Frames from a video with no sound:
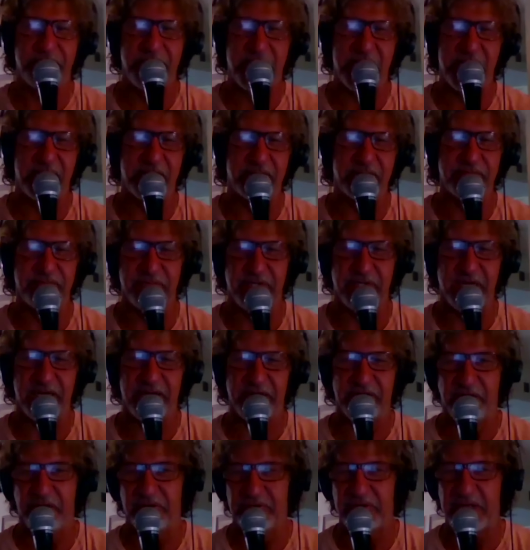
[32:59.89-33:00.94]
for about, I
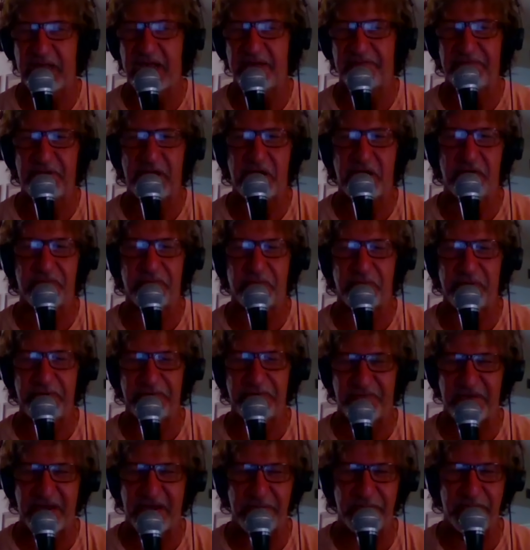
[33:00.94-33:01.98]
don't know, half hour,
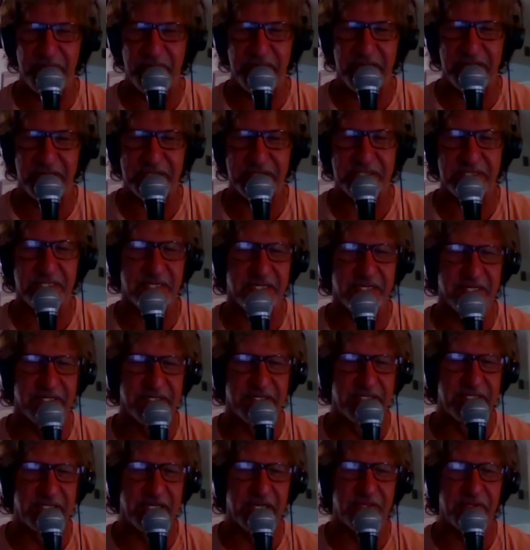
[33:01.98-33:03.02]
45 minutes
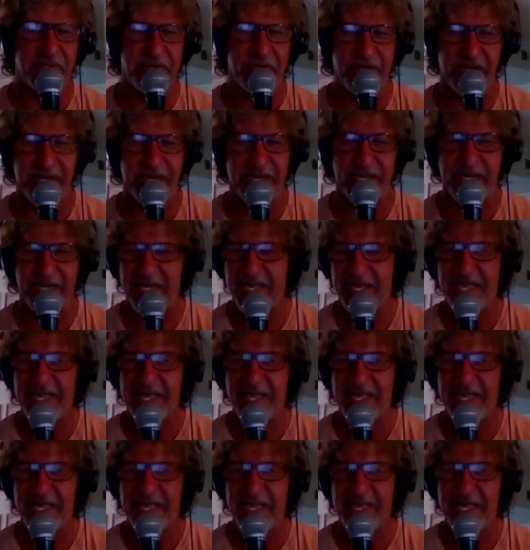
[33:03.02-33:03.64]
the other night.